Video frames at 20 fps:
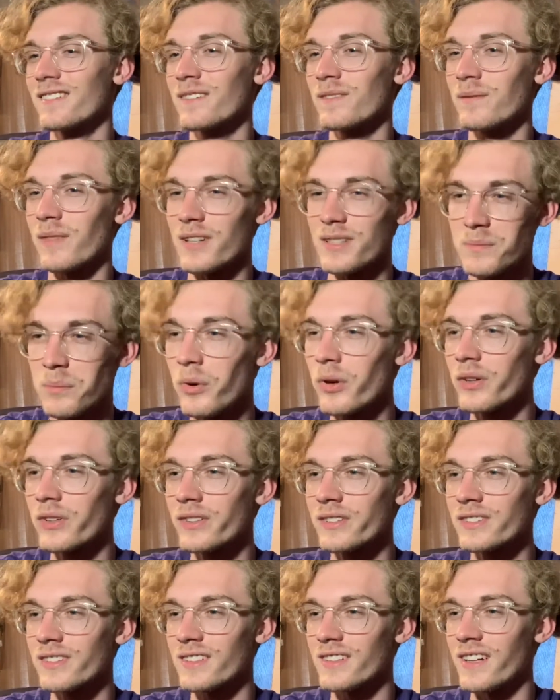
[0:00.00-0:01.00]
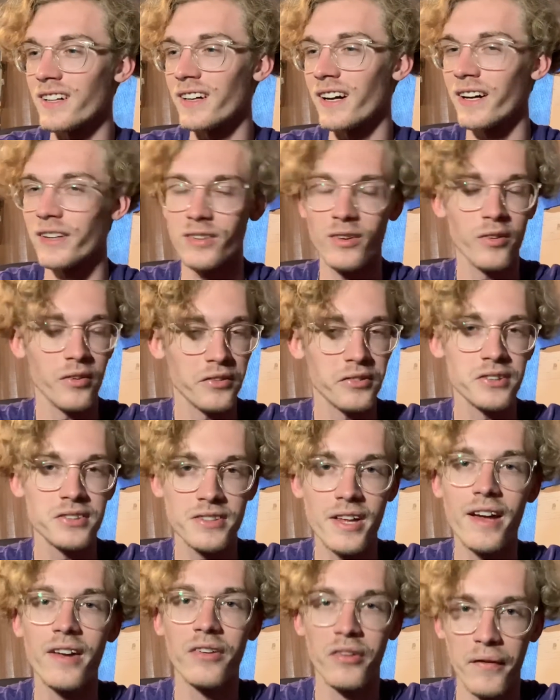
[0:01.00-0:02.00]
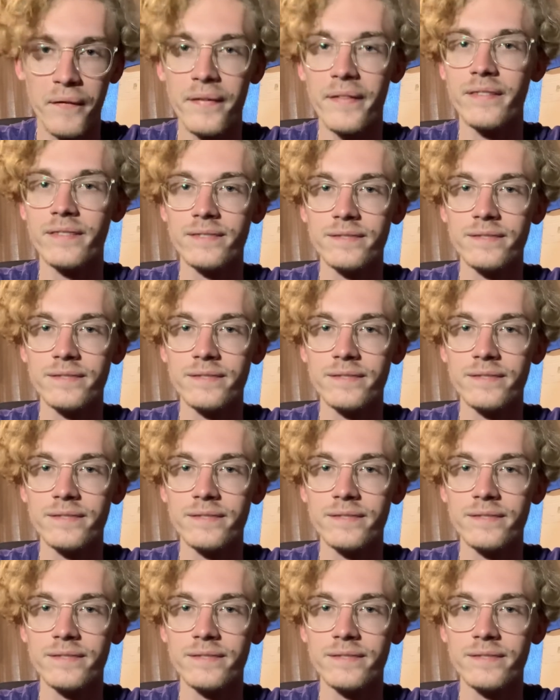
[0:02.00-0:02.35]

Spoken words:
My spoilers is that I don't understand nothing.